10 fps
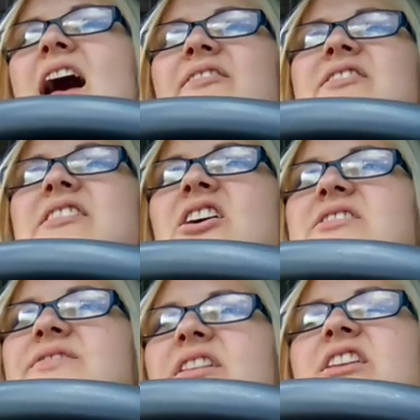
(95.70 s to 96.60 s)
have seen
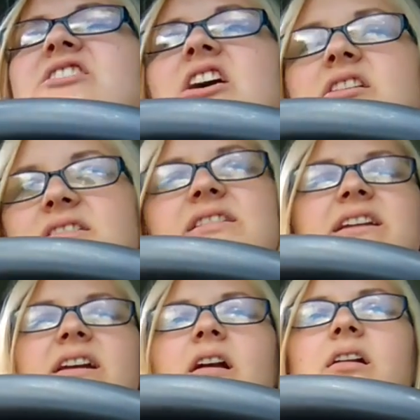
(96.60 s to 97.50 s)
us feed the ducks
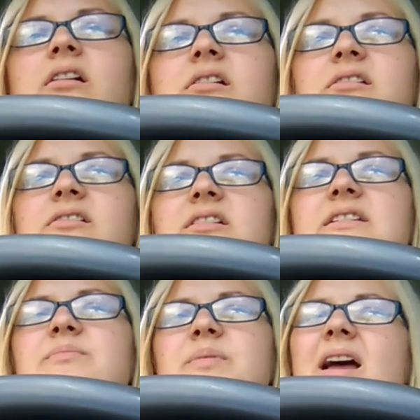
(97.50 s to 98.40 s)
there.
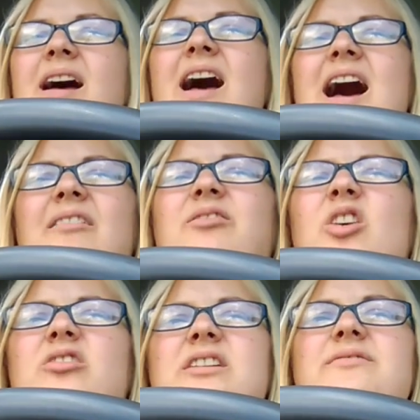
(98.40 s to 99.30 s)
I've
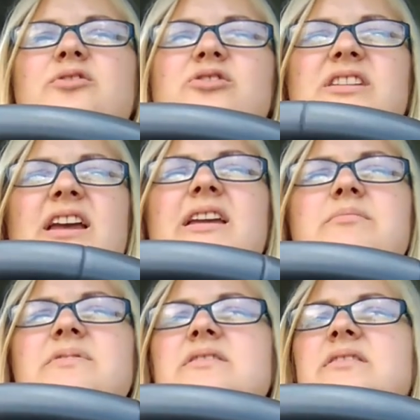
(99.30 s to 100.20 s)
vlogged it a few
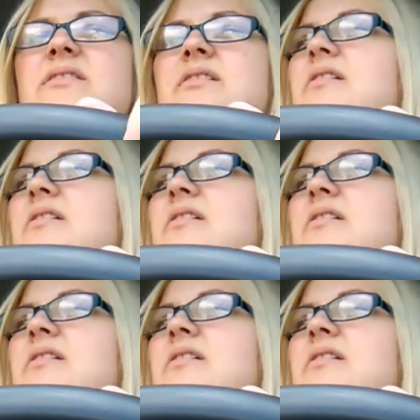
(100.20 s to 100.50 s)
times.